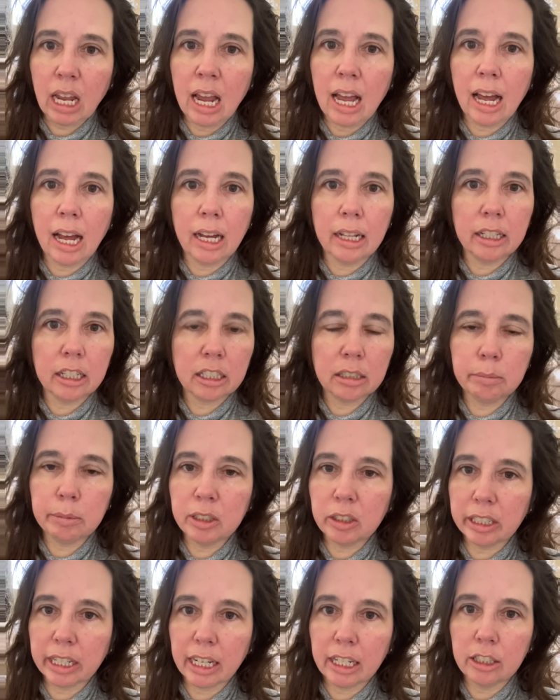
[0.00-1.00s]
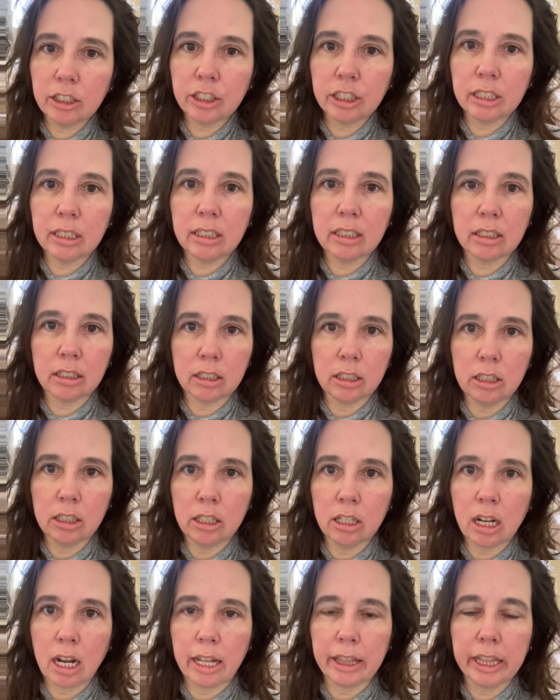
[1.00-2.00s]
uh, the communication is
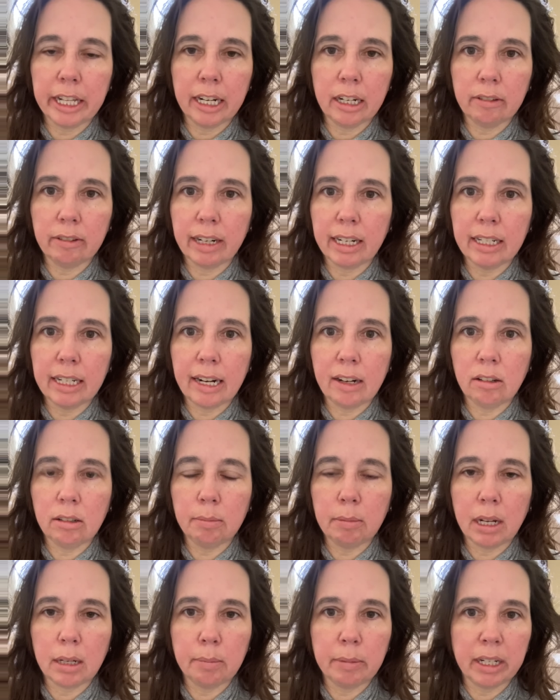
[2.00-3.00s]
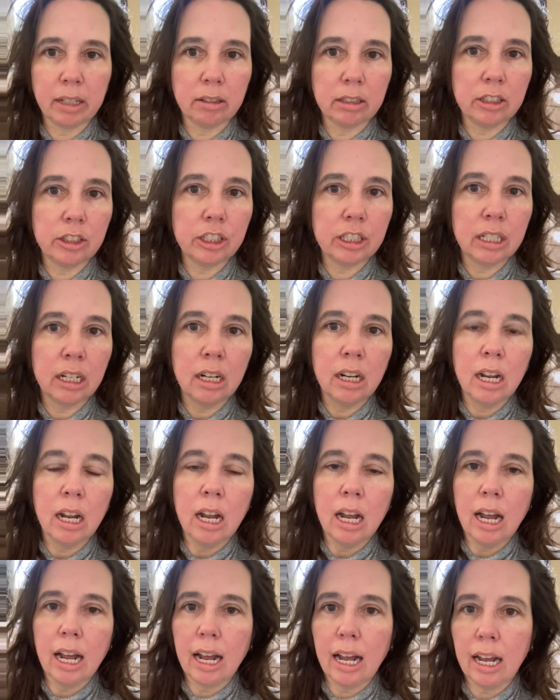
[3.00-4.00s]
not there right now in my marriage
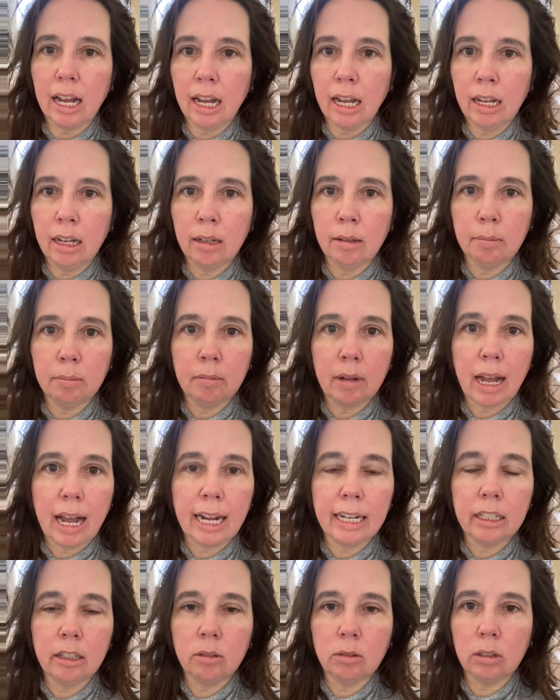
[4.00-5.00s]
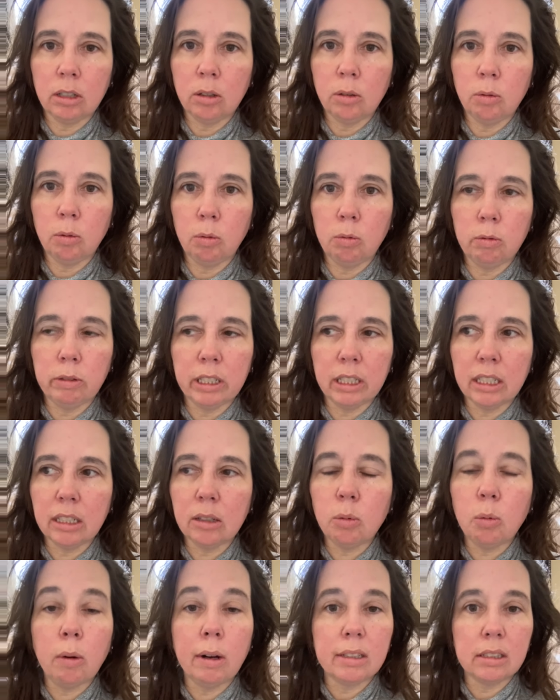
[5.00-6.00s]
um, I don't know really
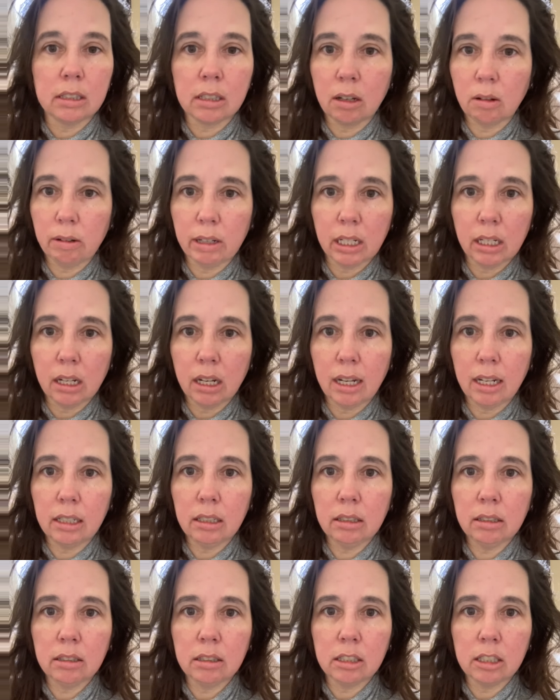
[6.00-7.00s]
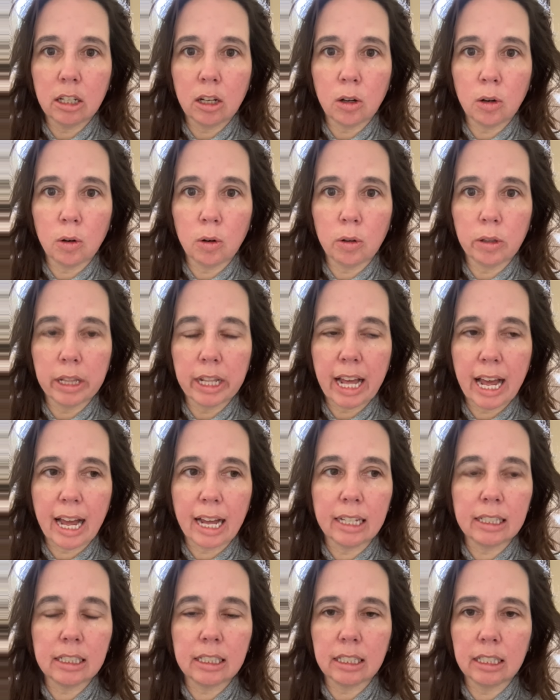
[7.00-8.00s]
what's going on so
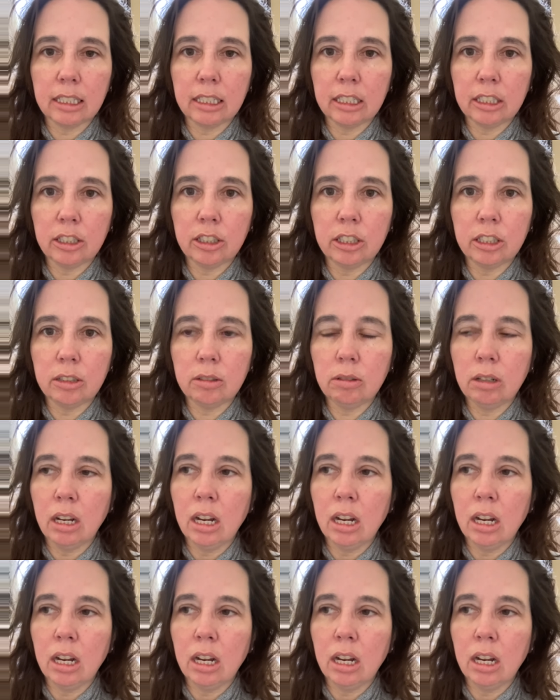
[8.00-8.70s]
that's an issue